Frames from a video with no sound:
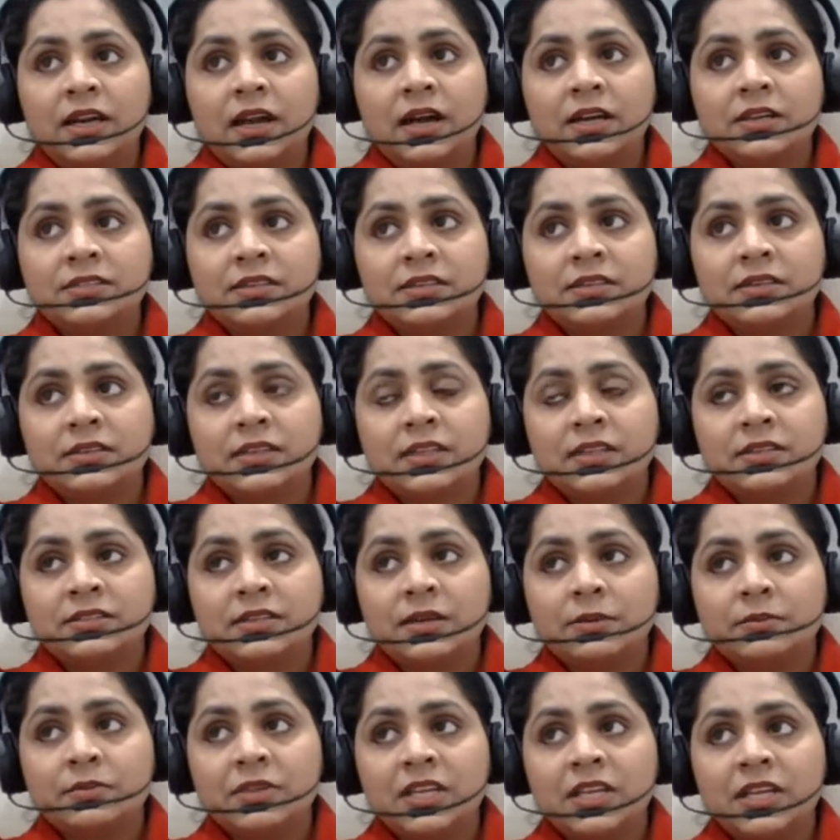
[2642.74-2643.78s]
are
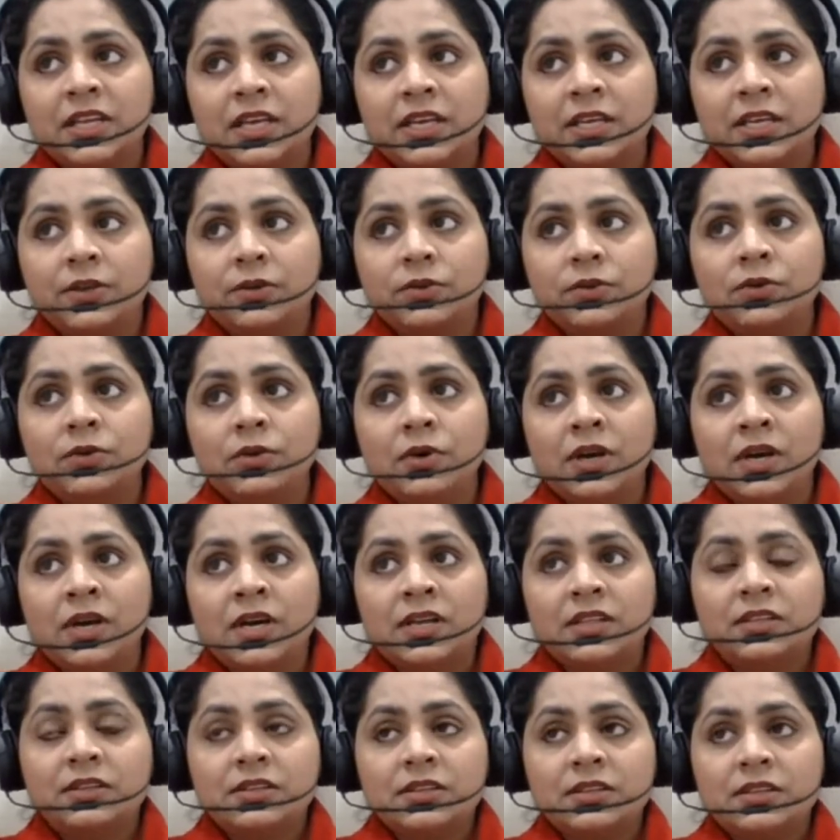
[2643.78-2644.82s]
something like
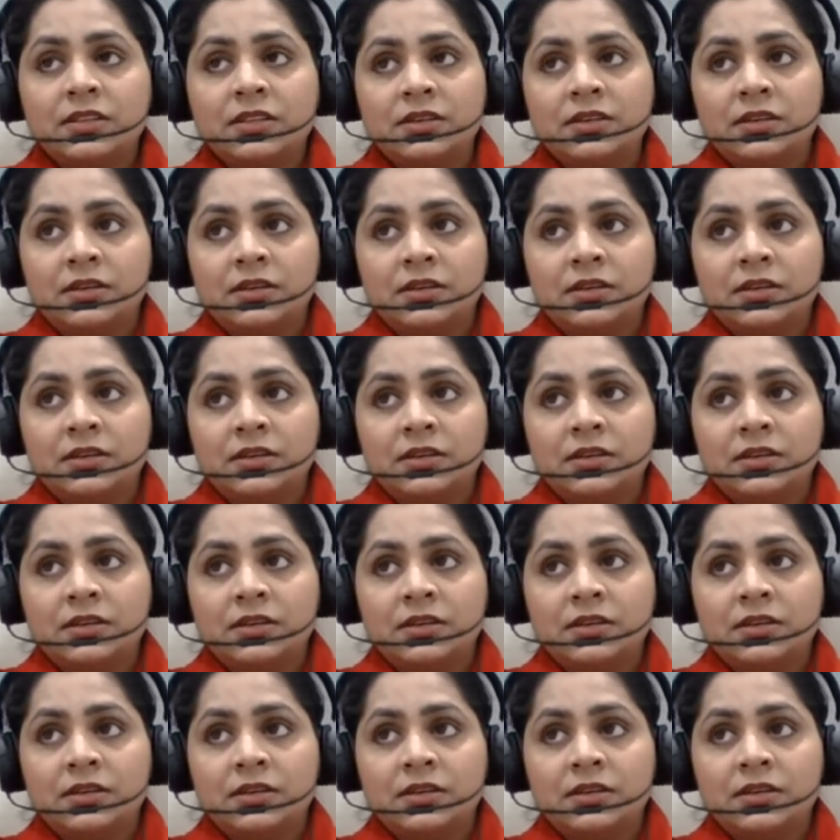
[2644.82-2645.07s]
the